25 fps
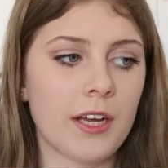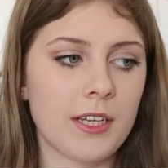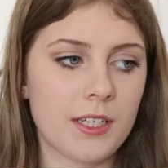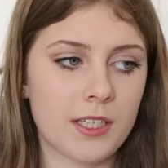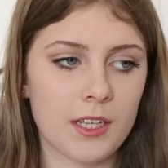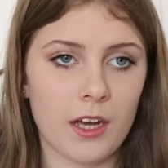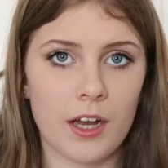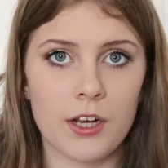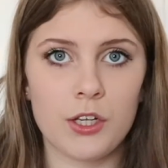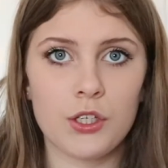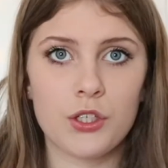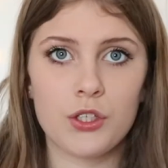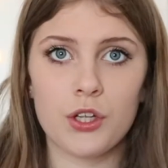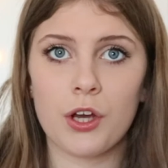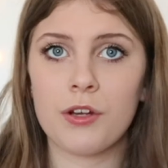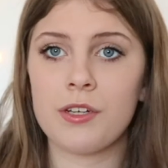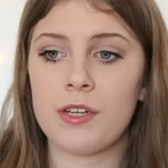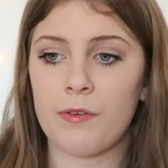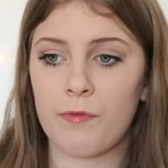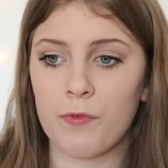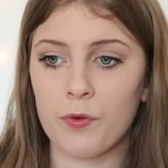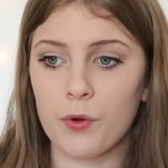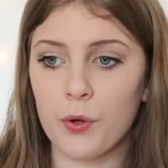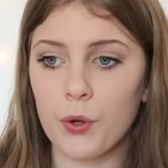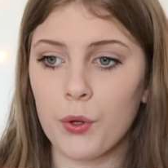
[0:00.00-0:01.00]
science so
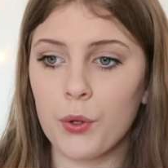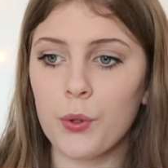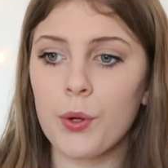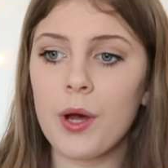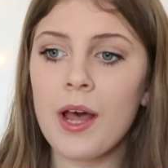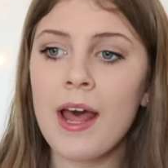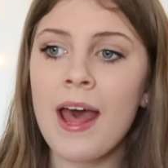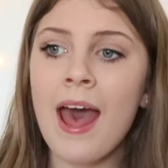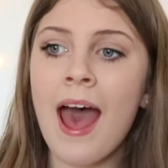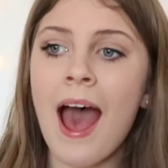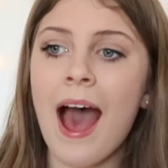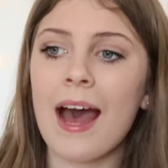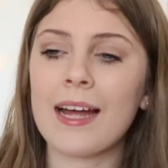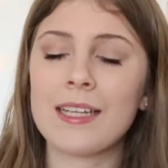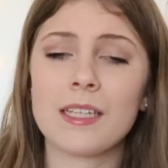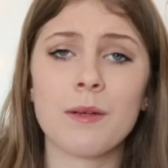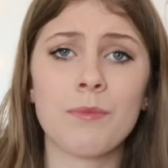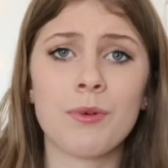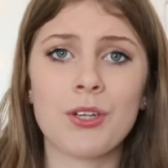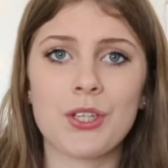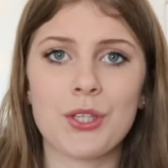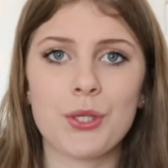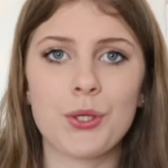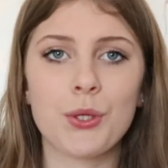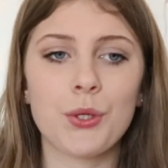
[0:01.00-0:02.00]
difficult, and at
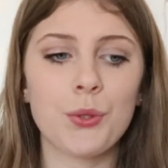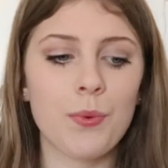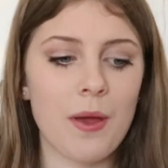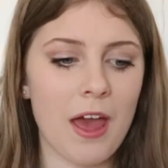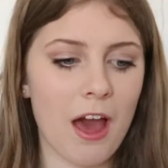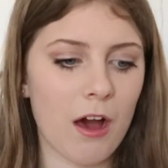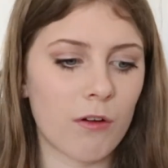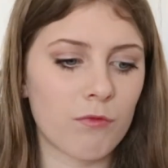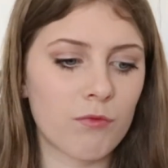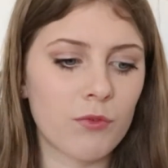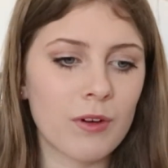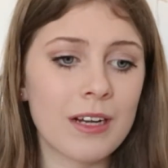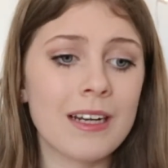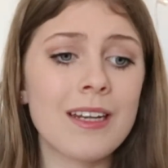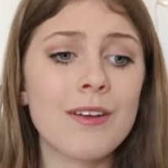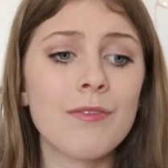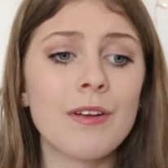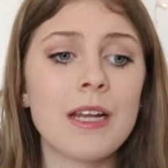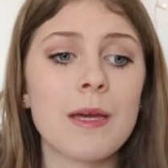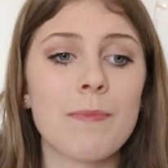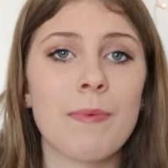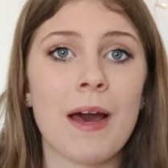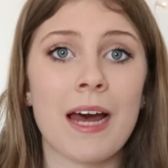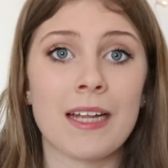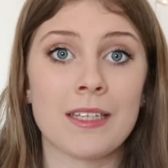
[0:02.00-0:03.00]
my school we have
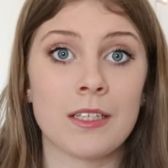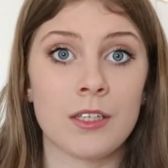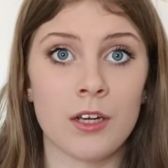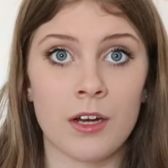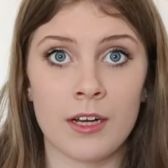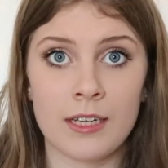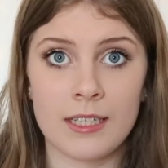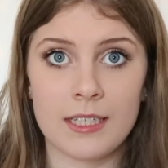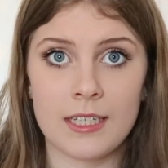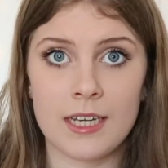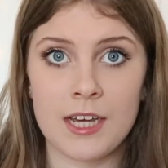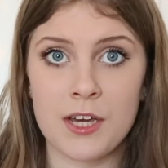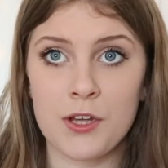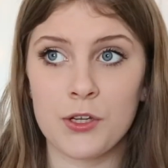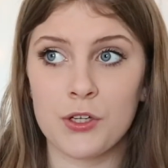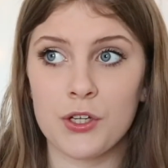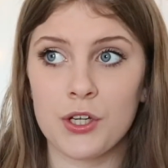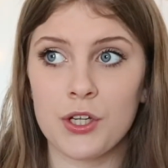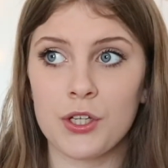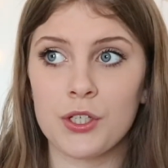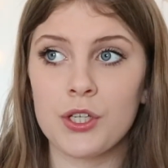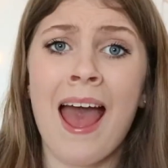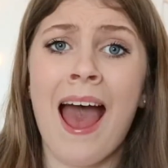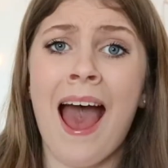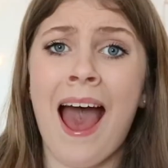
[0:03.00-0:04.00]
really bad science
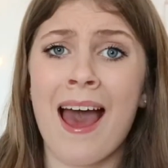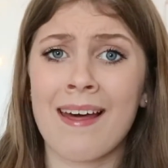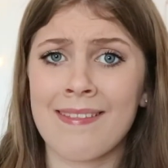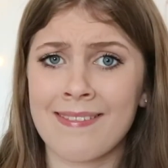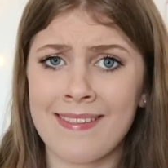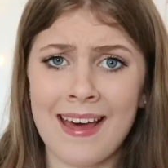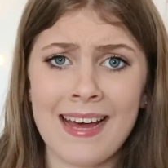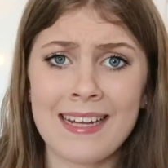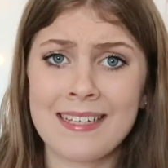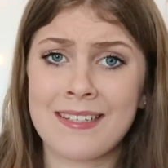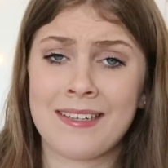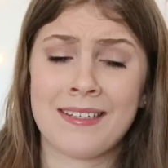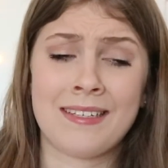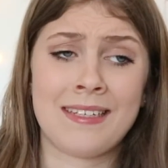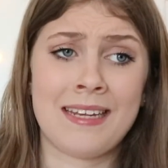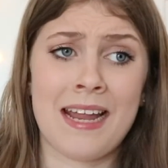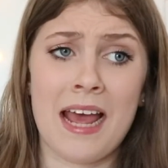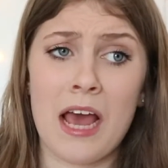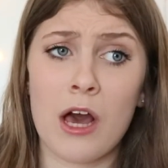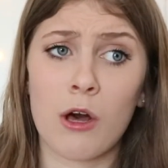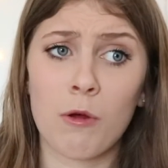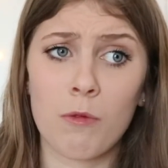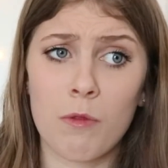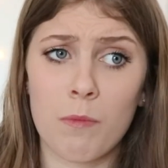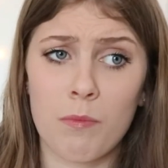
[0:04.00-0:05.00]
teachers, and that doesn't
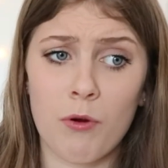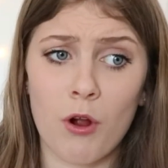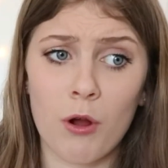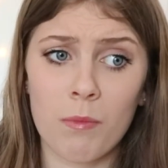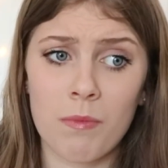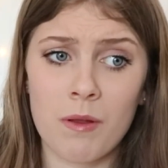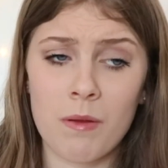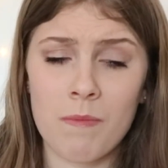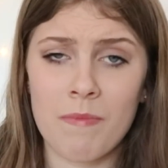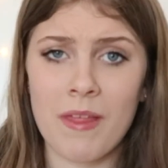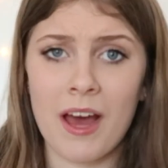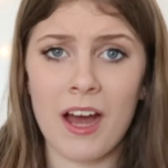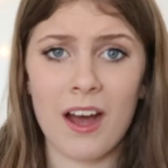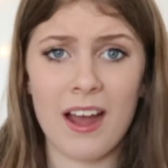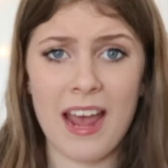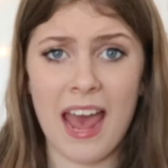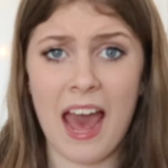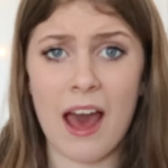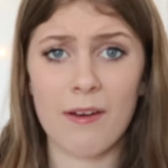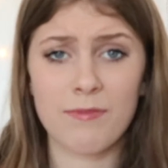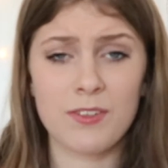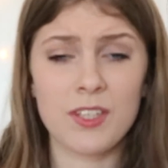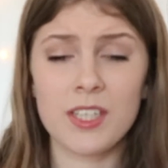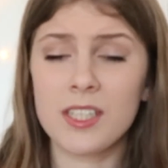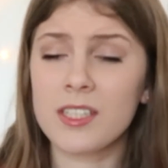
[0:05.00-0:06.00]
help the problem that I
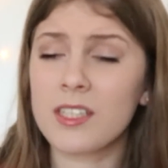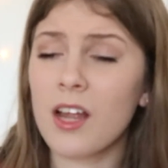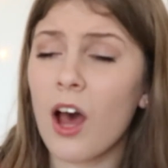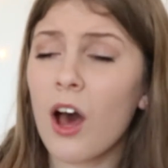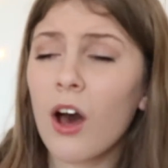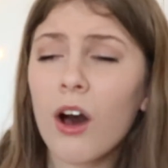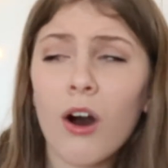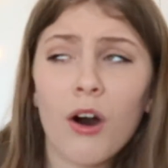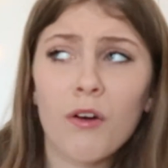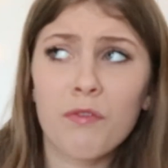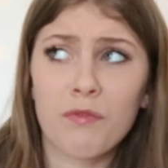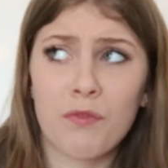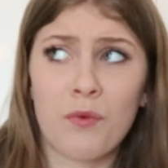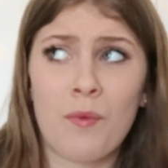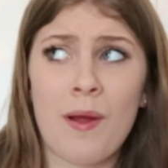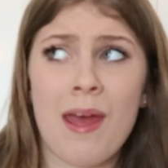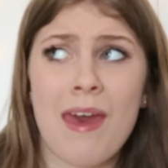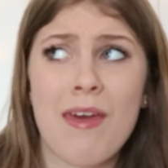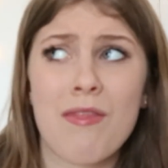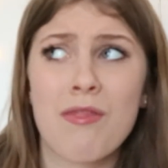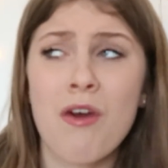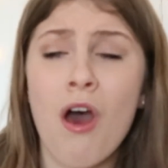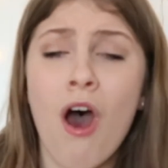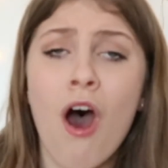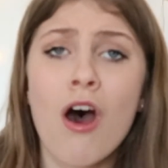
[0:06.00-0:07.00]
have to start off
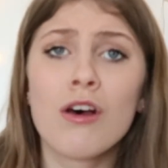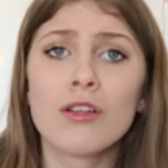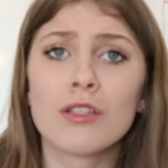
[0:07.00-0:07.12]
with.